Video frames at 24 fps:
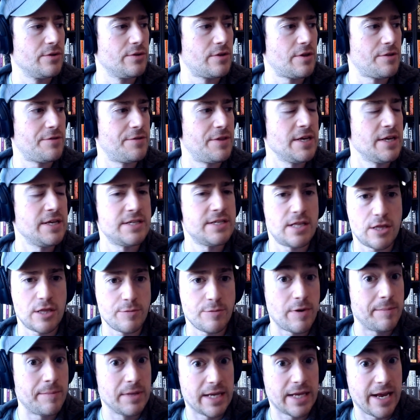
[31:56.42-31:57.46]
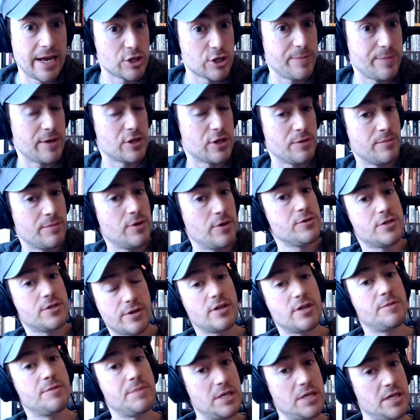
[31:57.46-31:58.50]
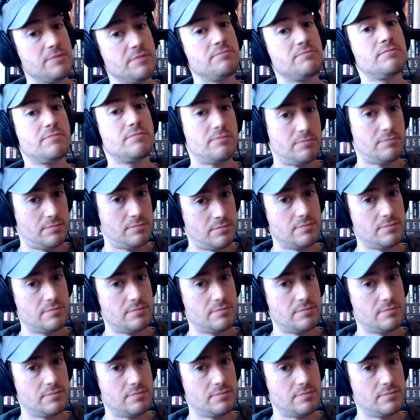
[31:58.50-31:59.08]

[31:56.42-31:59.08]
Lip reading: things that the public cares about the most are going to be